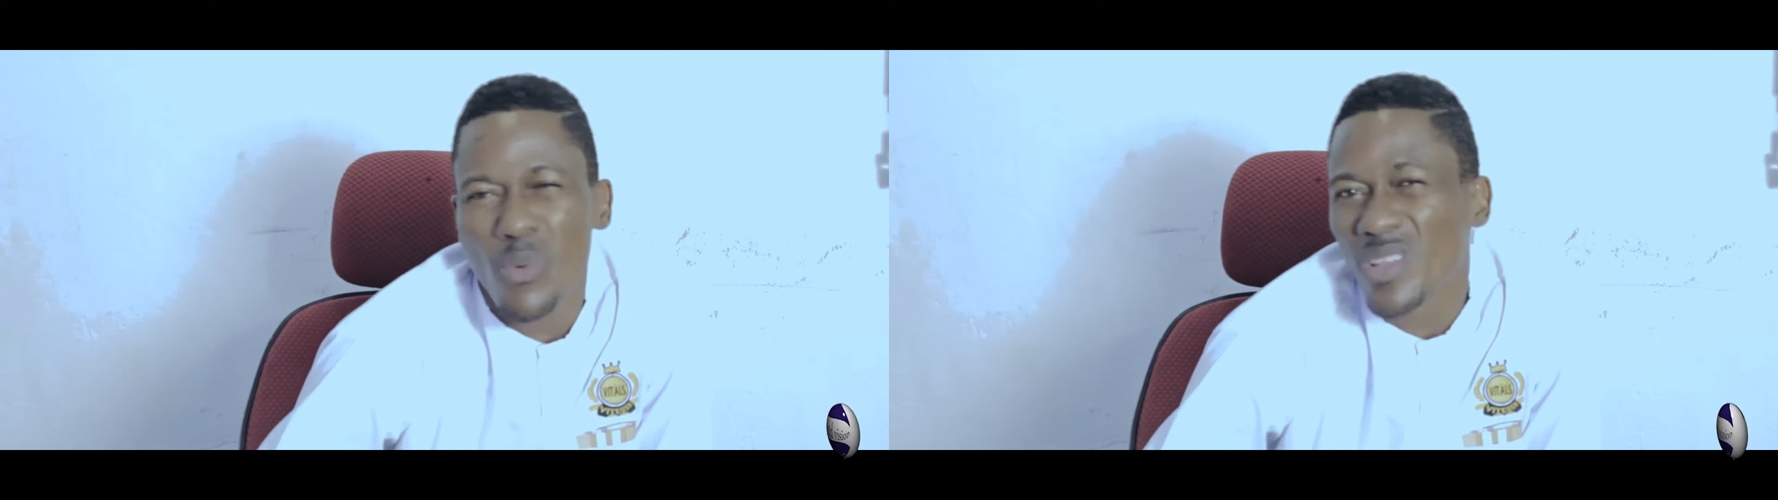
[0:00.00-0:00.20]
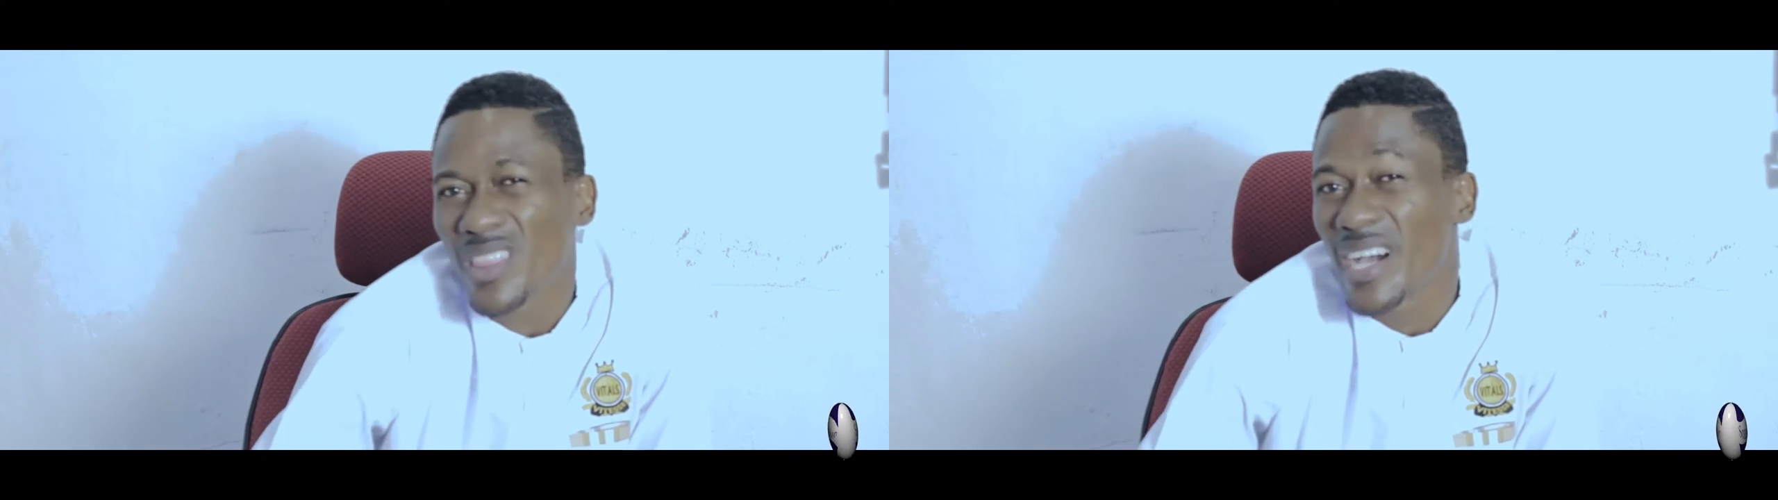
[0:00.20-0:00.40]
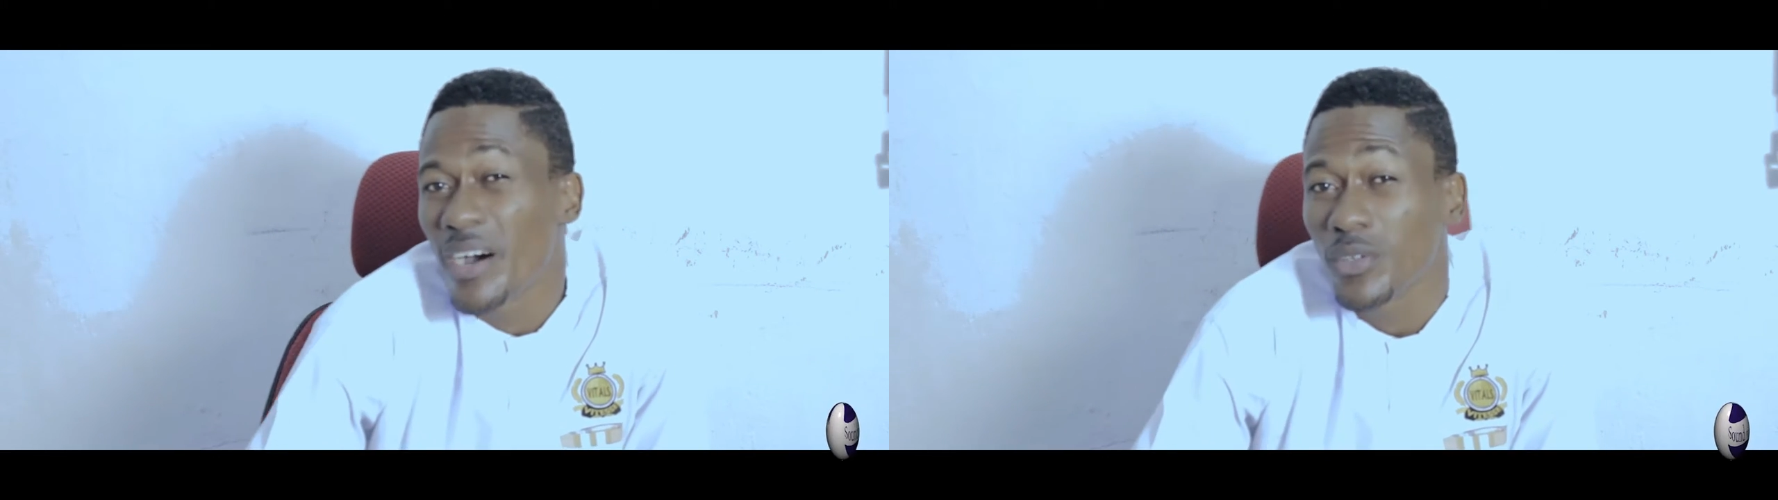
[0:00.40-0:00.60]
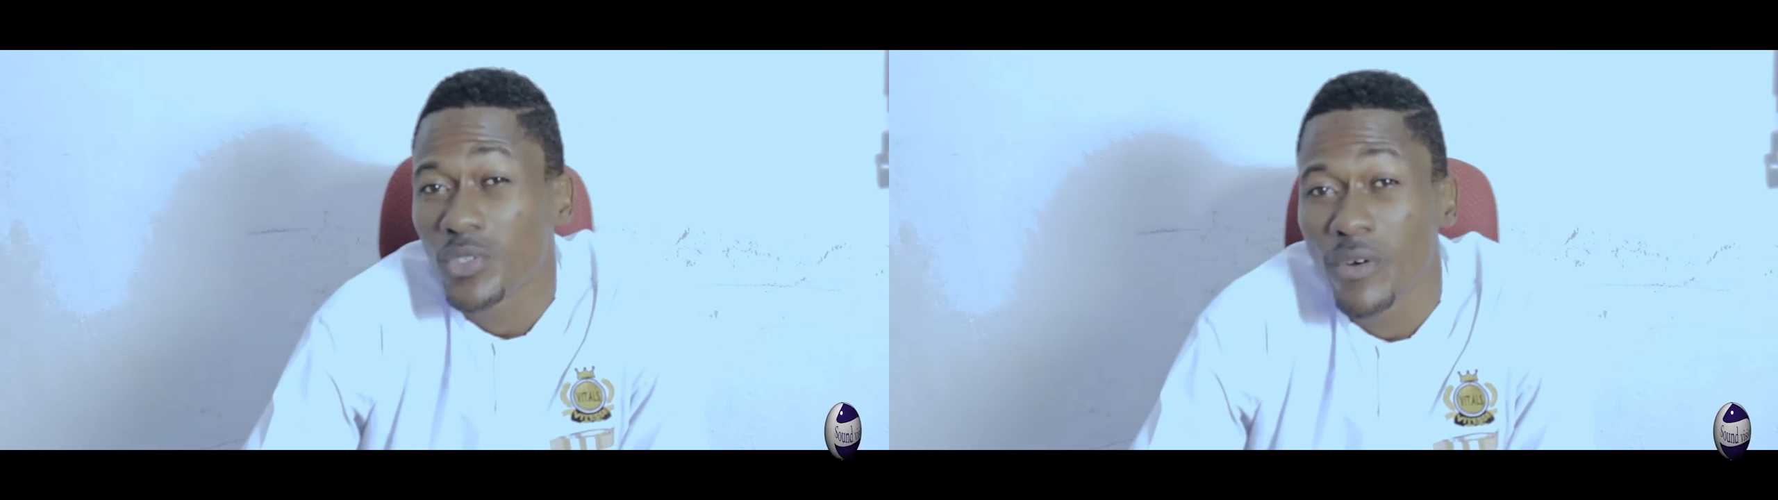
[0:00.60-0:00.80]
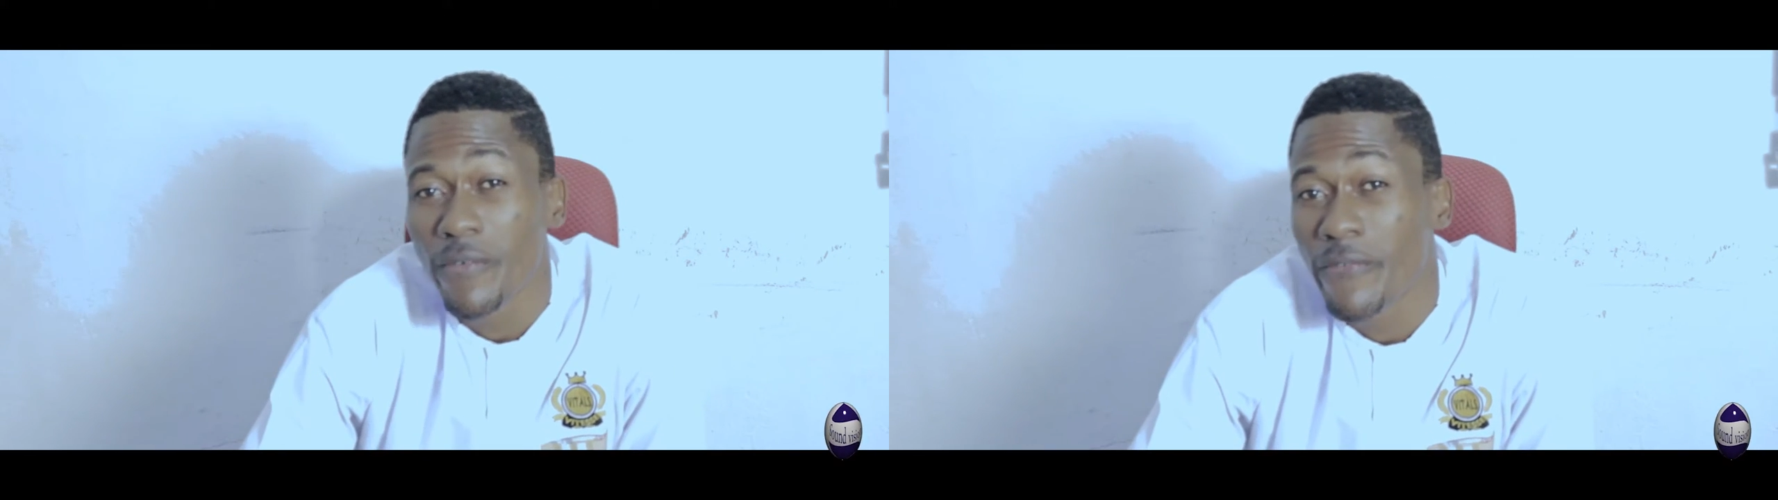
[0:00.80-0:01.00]

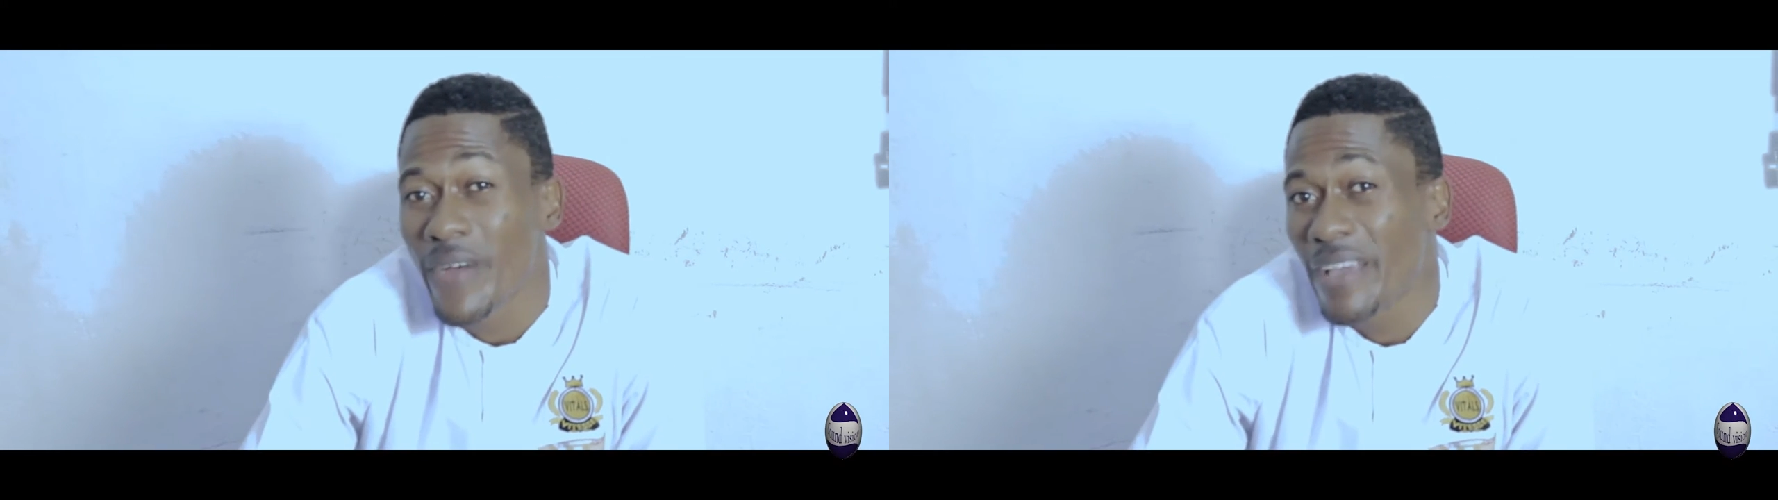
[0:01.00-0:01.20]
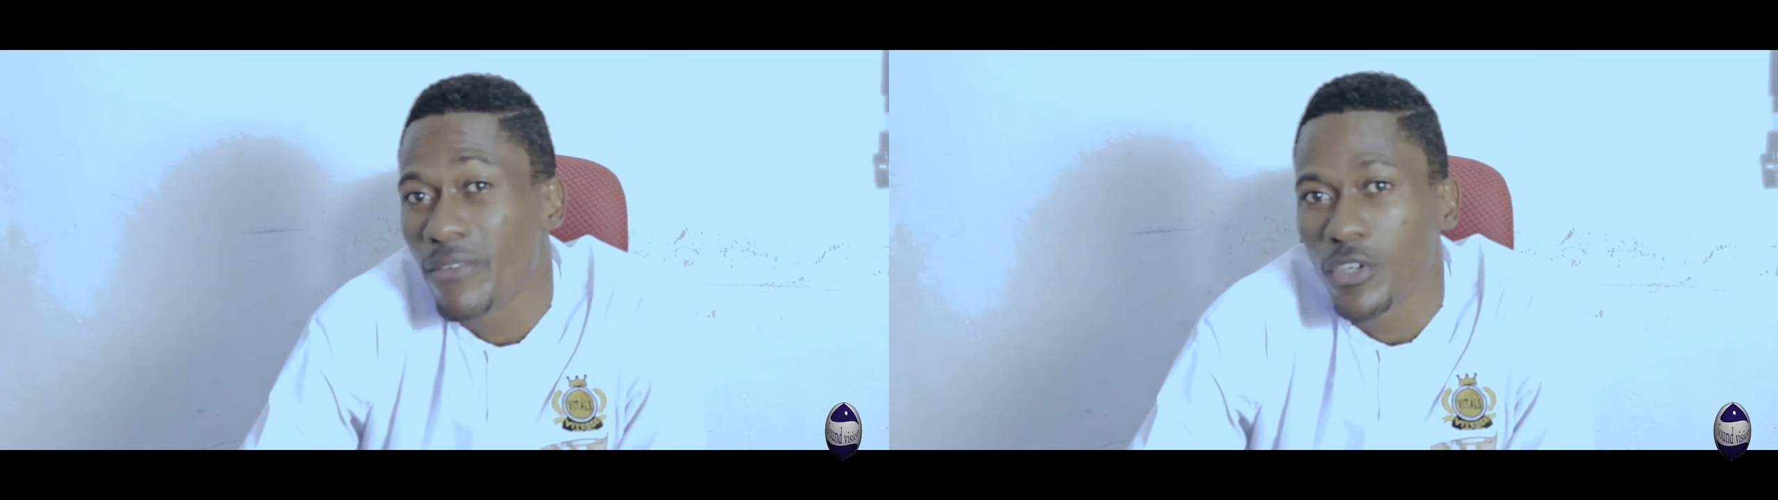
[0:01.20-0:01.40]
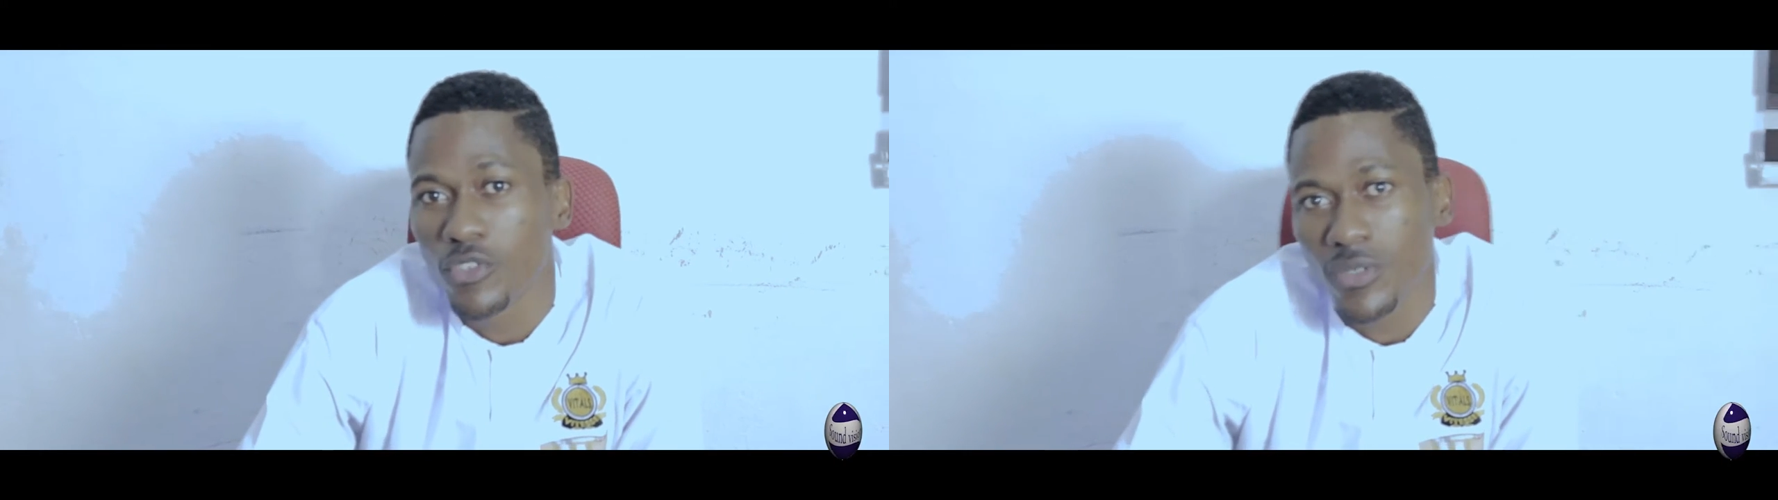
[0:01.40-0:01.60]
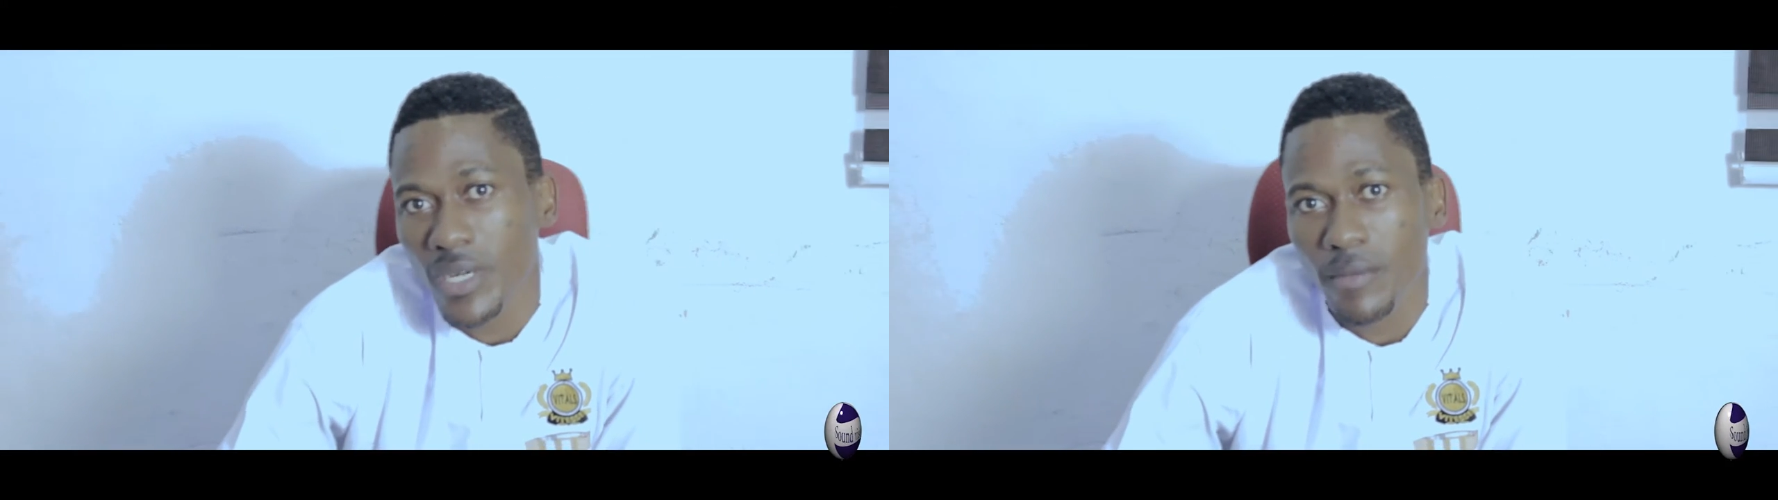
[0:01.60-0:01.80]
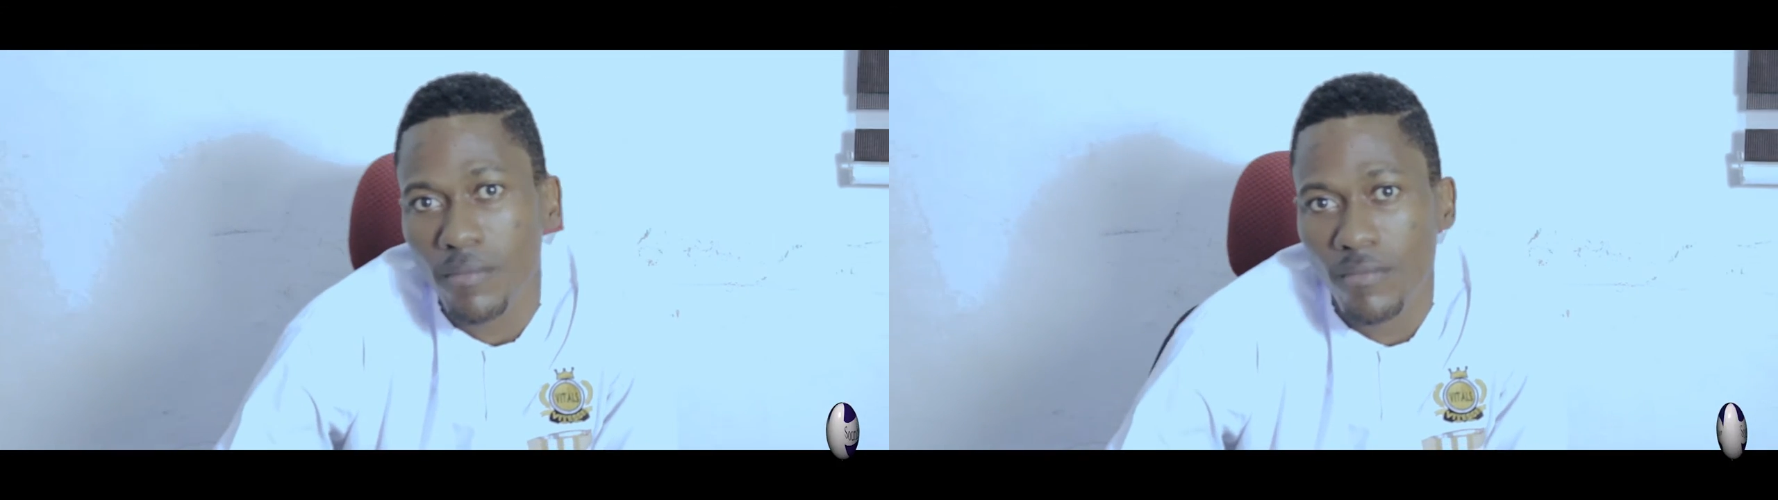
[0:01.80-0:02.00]

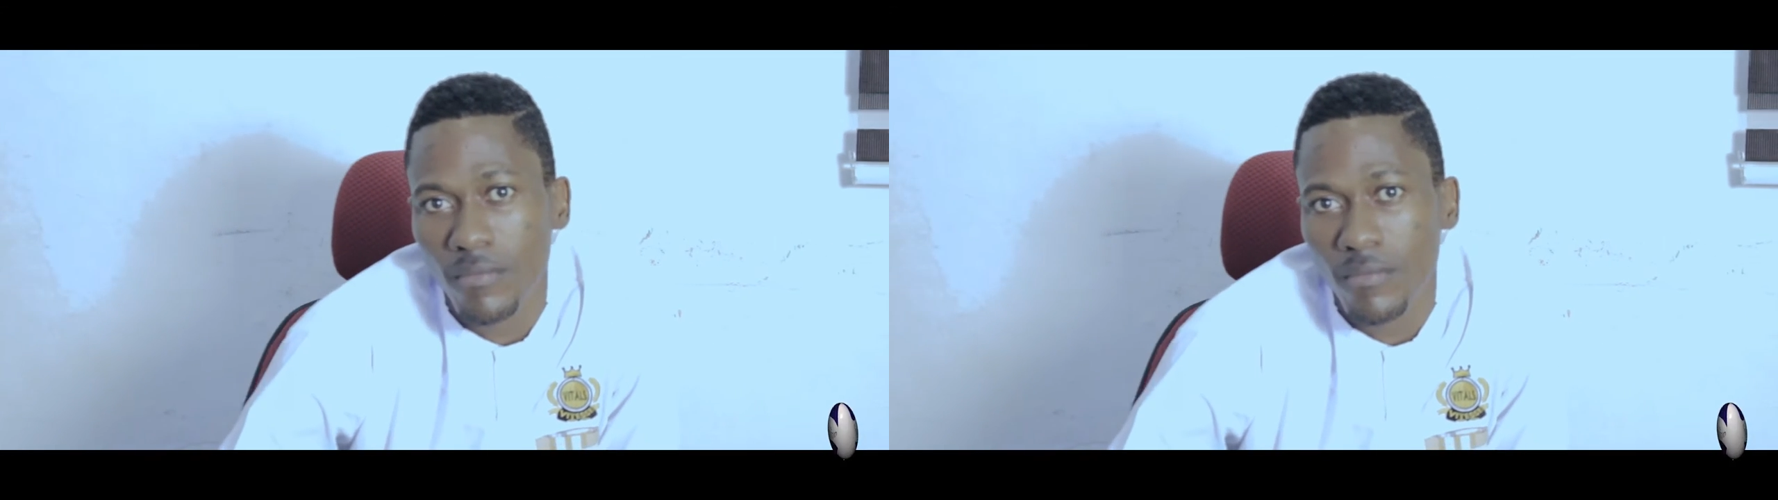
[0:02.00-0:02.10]
1,500